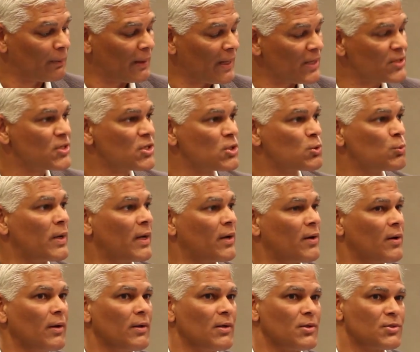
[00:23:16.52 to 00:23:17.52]
places
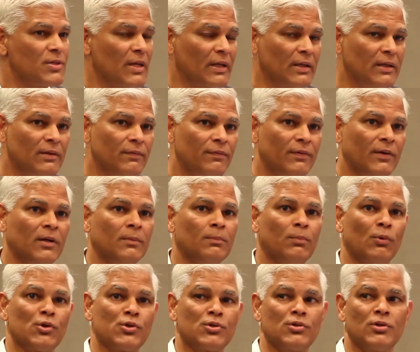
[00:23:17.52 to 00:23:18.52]
where a
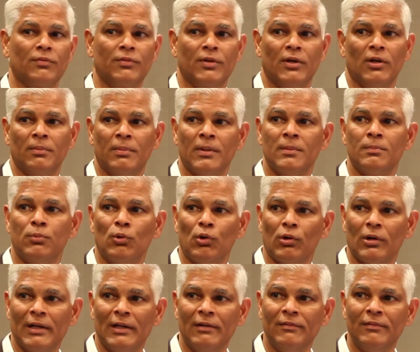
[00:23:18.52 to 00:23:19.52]
significant portion of the urban
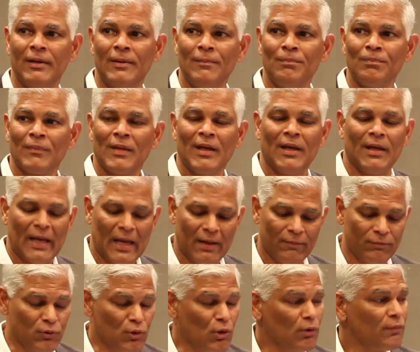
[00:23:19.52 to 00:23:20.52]
poor live
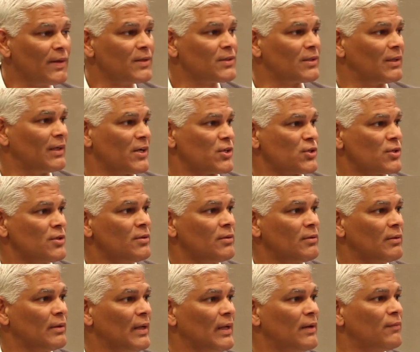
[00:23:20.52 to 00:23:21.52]
have no ventilation,
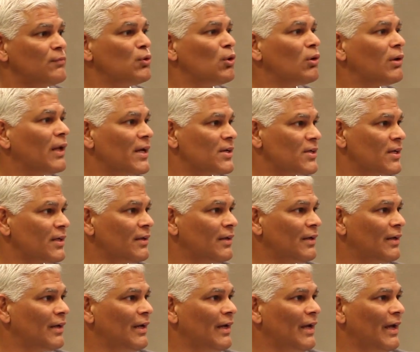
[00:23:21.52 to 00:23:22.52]
have no lighting,
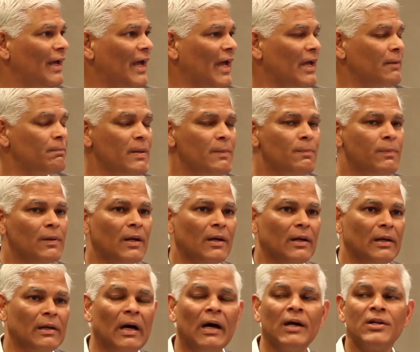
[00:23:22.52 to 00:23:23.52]
and
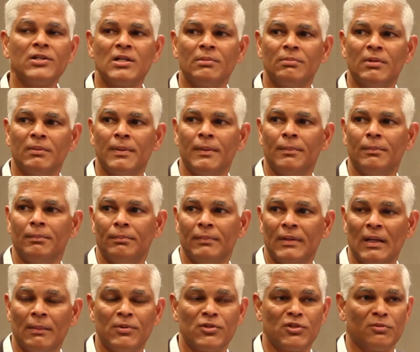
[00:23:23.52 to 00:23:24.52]
large
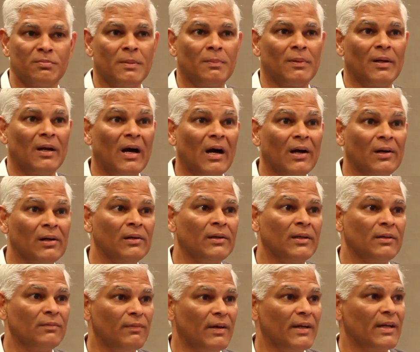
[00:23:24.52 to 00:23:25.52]
numbers of people are
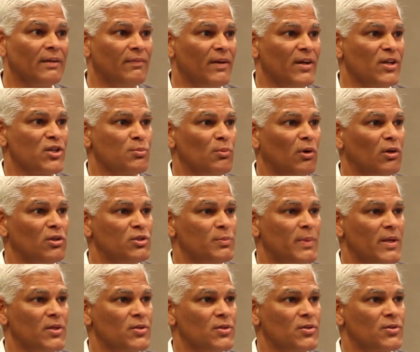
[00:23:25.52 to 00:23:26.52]
huddled in very, very small
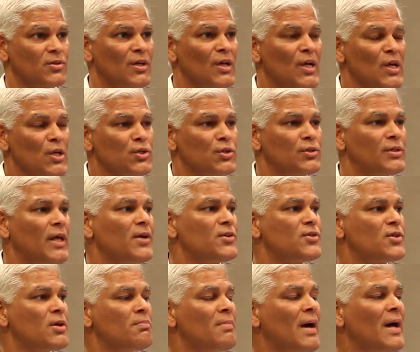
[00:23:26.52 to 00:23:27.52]
spaces. So
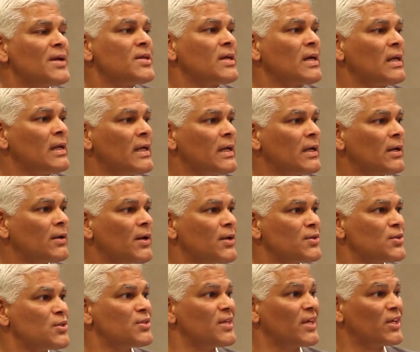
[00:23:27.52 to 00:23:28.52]
that dramatically
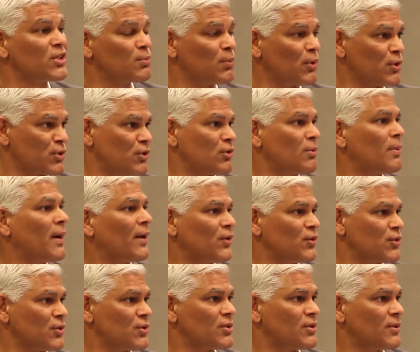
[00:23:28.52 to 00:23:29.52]
increases the exposure to
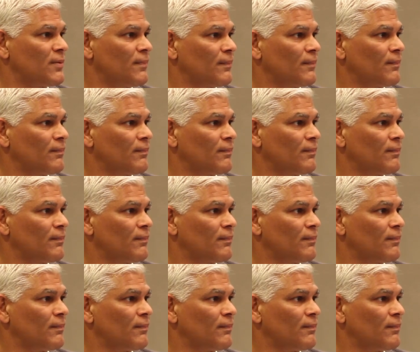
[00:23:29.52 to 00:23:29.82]
pathogens.